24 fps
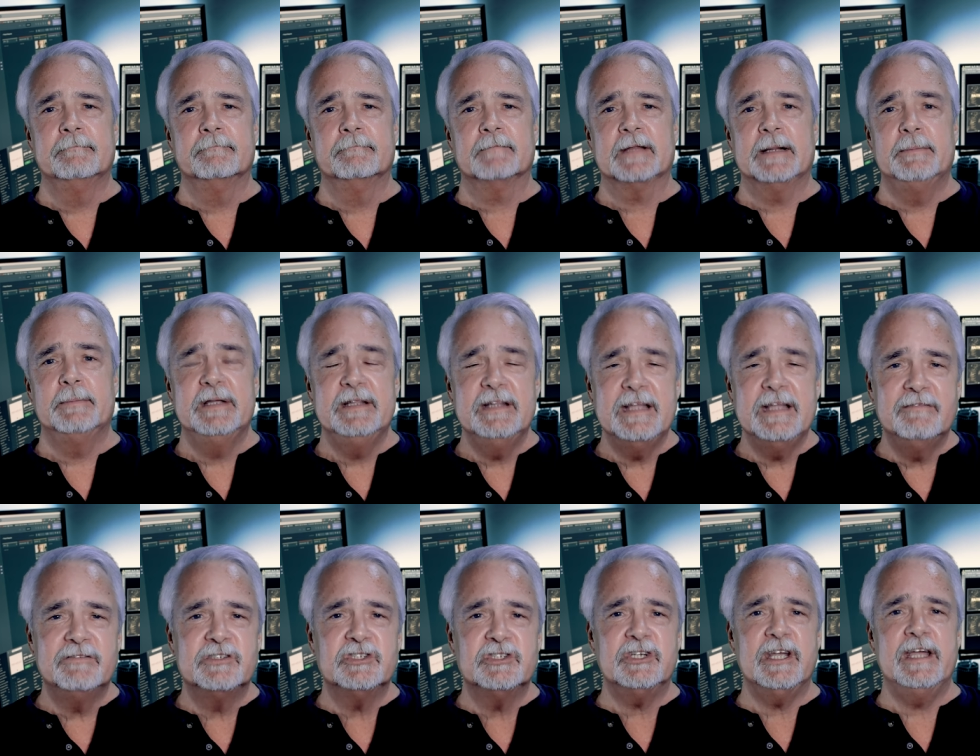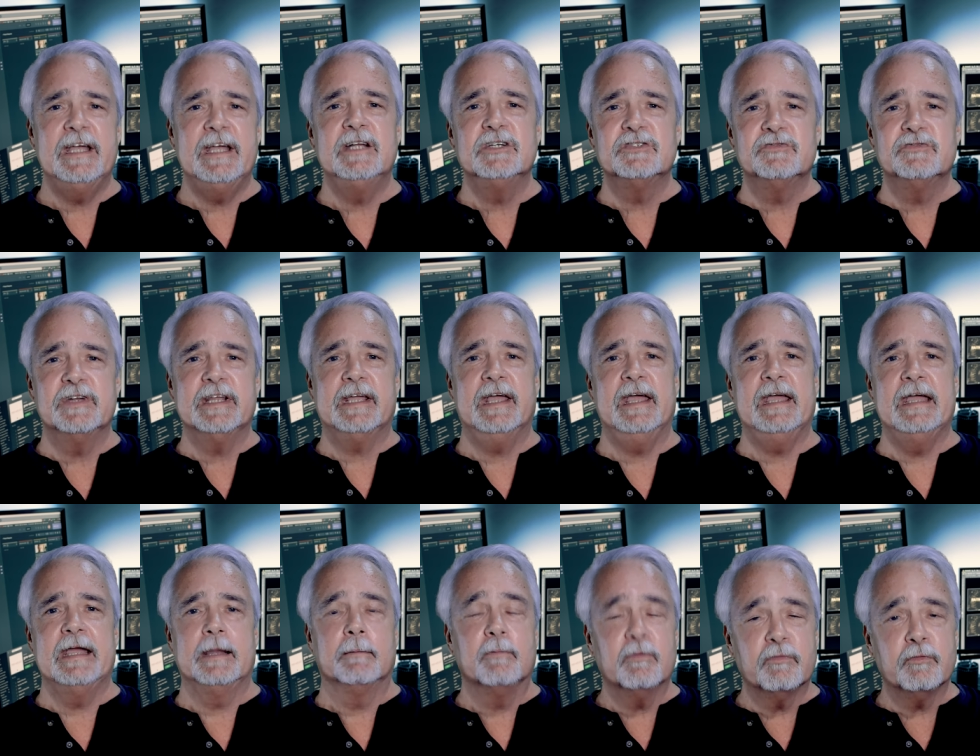I mean, they've changed the
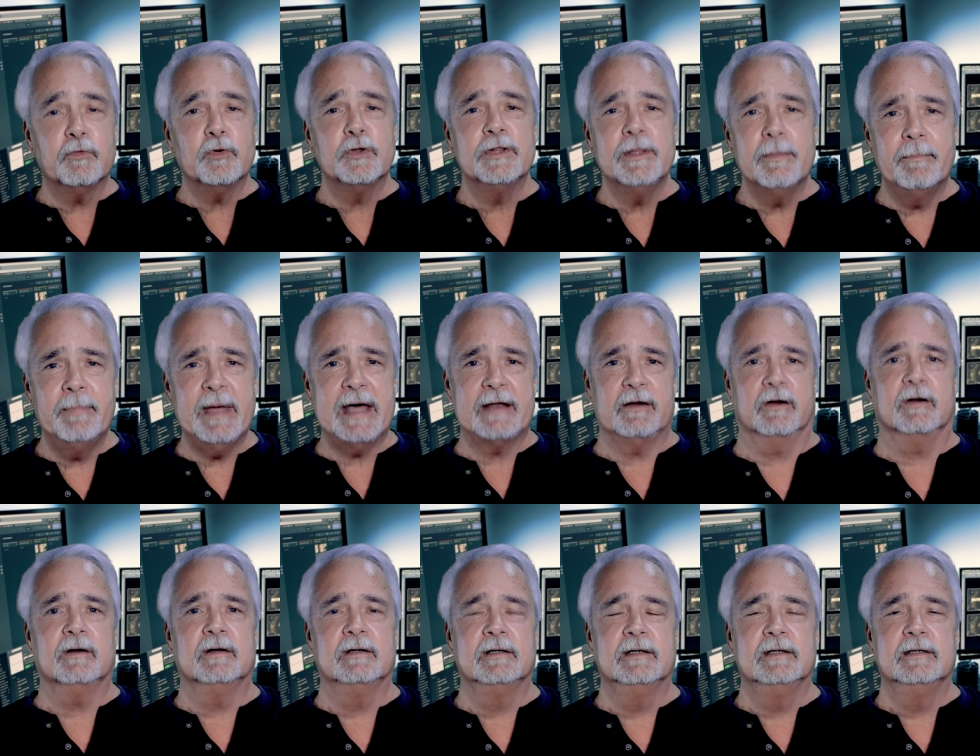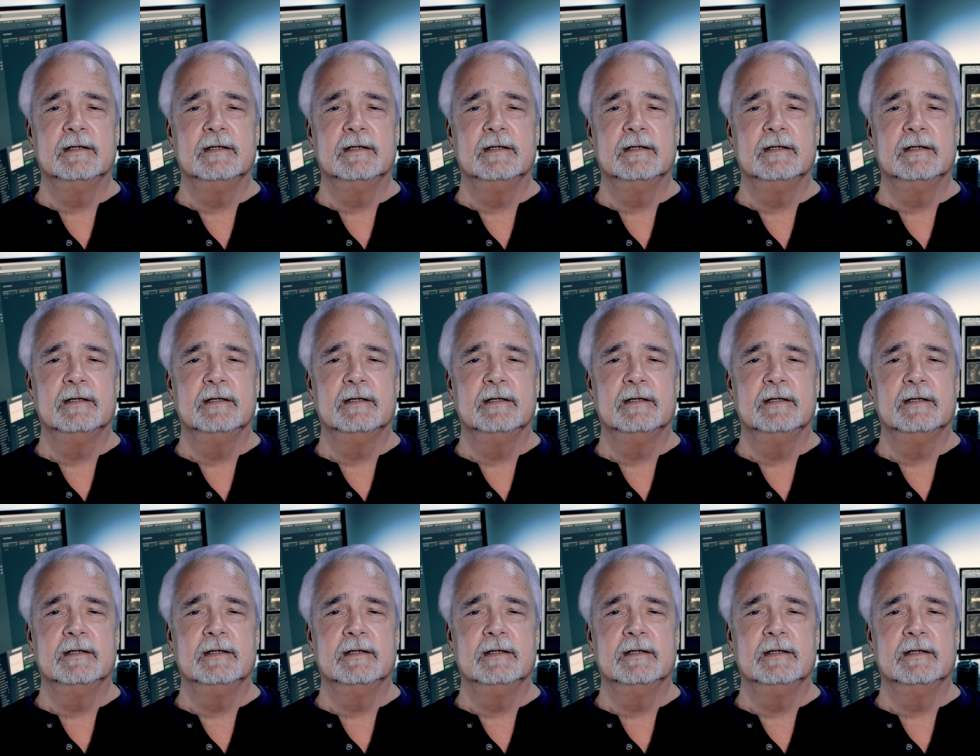game for the better.